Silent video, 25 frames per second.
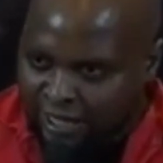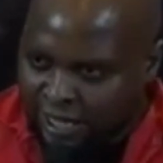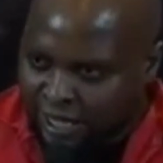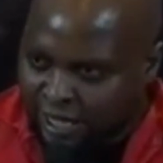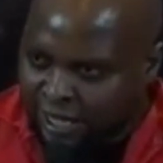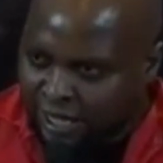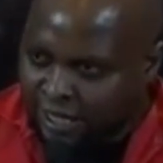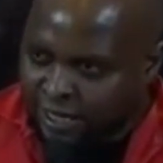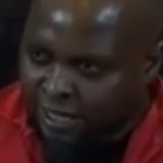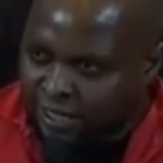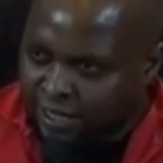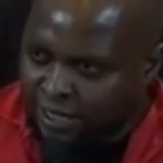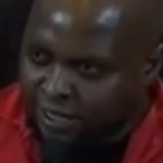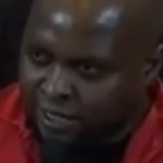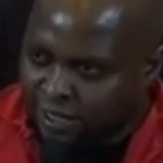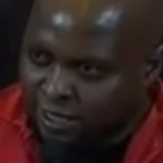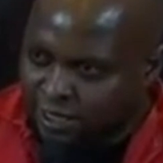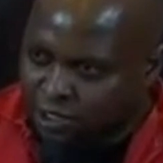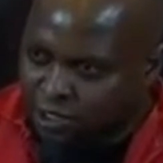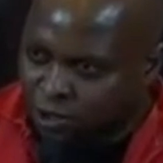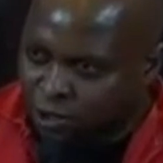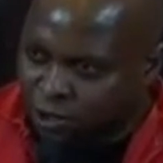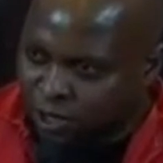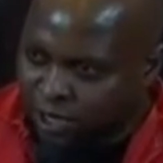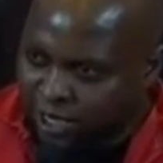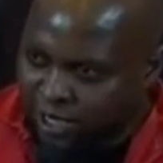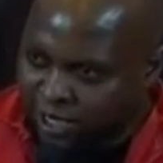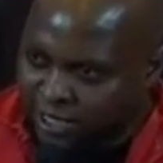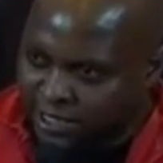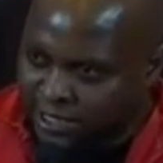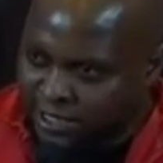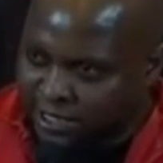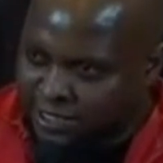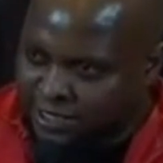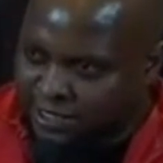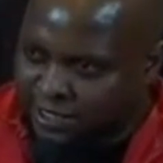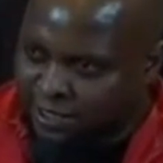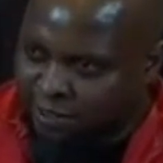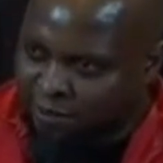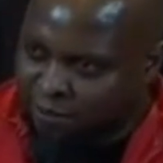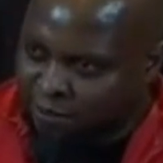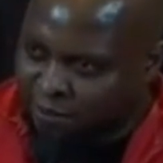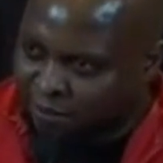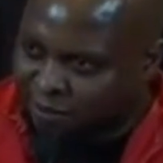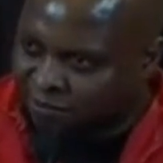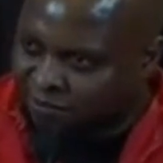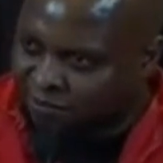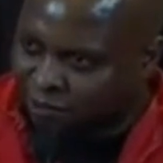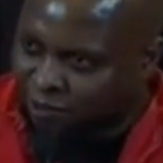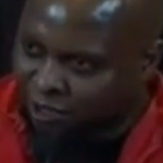in the schooling
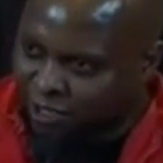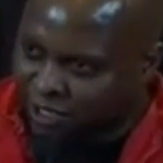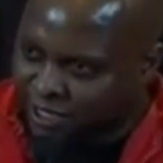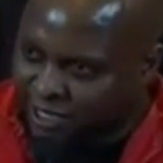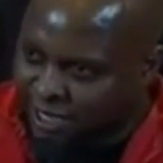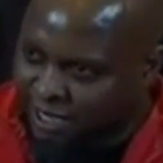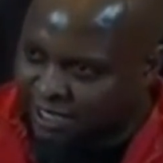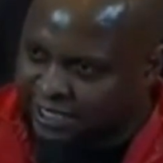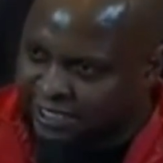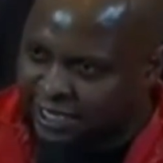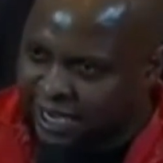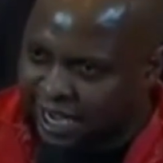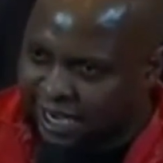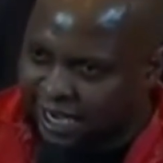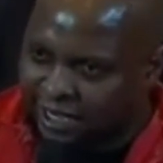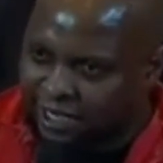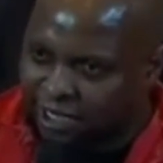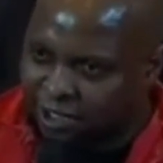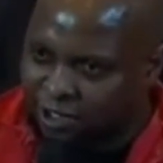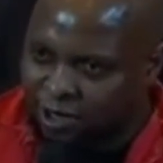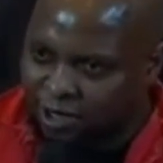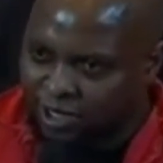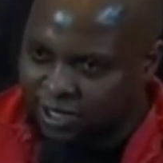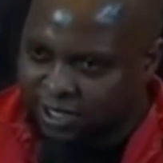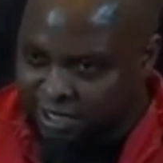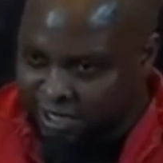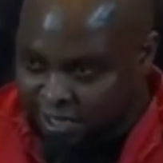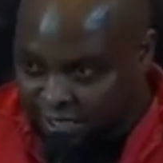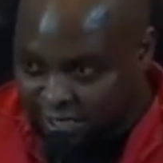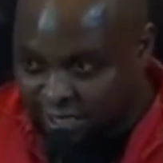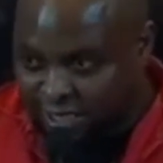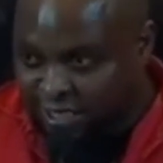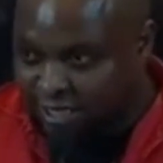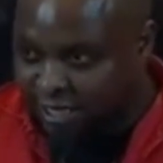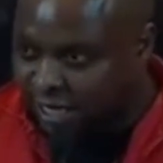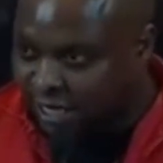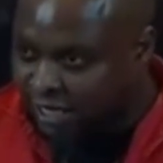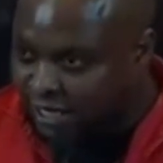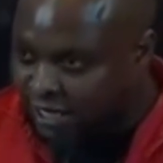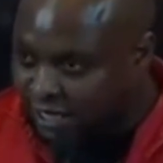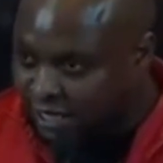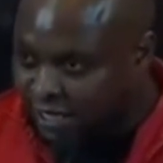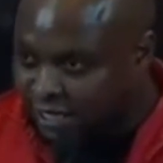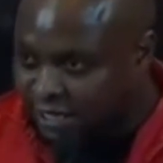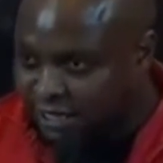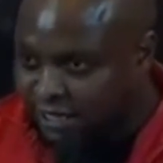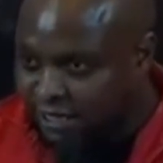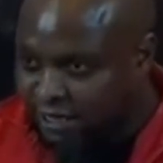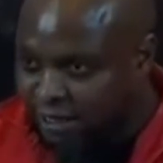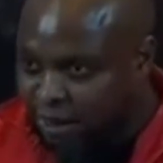system before tertiary, they don't teach
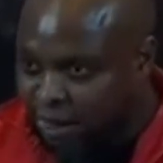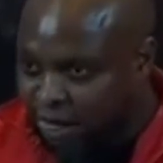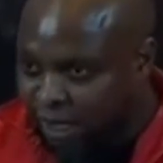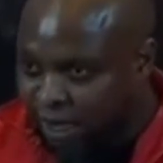that.